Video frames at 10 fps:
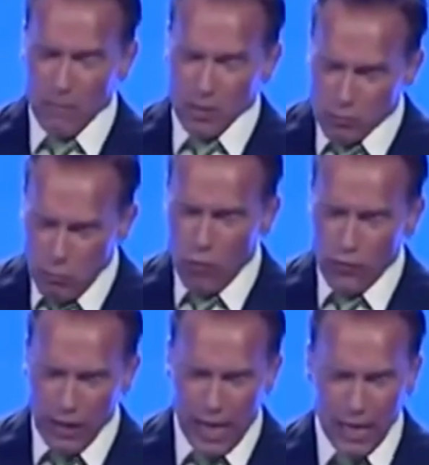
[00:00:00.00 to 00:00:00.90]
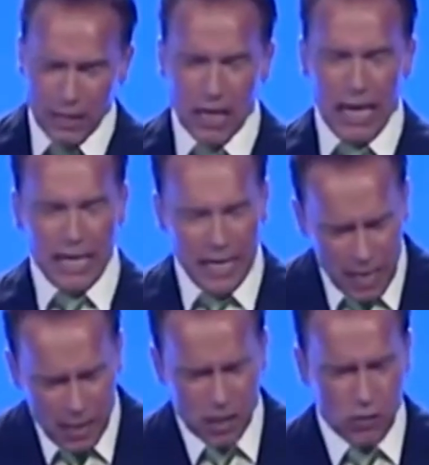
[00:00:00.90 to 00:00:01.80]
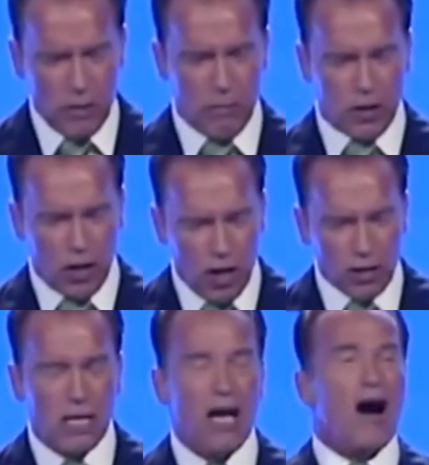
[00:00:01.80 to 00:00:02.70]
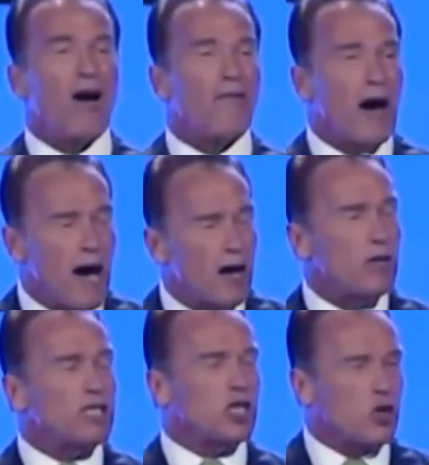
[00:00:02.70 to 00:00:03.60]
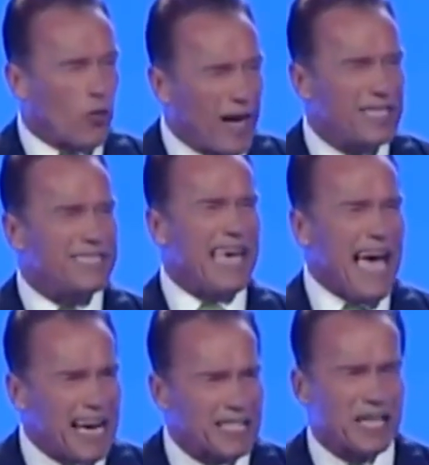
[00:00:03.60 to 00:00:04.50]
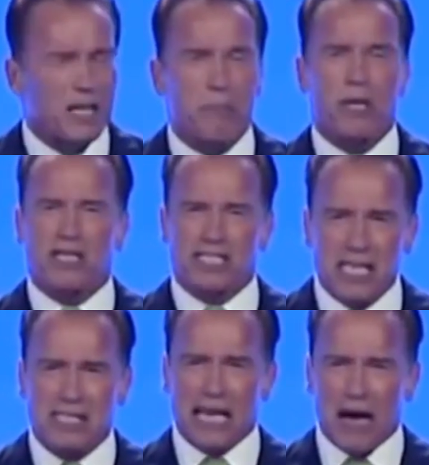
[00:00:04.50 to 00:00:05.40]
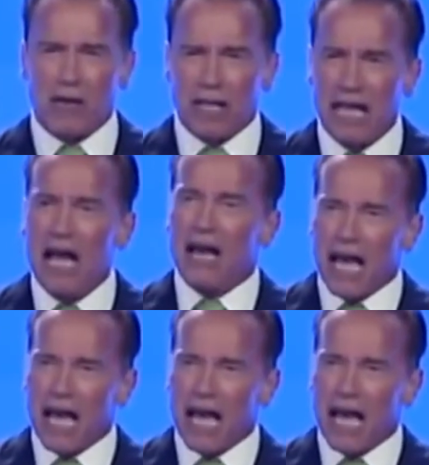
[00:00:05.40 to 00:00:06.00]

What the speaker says: movie lines in history because of Arnold's crazy accent, because he sounded like a